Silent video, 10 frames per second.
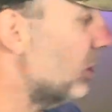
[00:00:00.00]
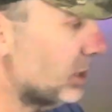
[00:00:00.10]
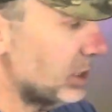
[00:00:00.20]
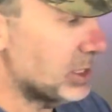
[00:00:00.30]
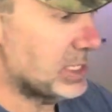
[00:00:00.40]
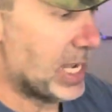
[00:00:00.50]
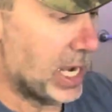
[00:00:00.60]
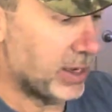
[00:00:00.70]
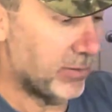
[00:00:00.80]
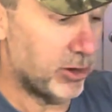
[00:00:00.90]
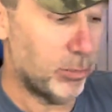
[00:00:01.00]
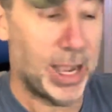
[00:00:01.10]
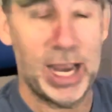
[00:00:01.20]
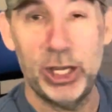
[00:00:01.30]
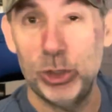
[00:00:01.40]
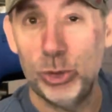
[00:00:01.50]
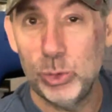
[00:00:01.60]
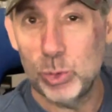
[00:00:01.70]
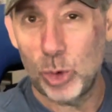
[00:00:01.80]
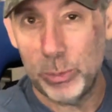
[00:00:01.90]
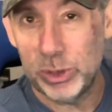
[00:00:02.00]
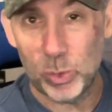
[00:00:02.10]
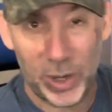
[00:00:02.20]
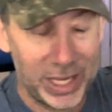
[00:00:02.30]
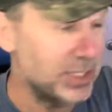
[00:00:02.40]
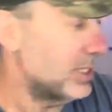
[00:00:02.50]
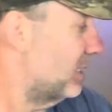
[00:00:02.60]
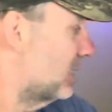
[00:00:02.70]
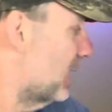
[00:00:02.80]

a good stack of them. I knew who Roman Reigns is.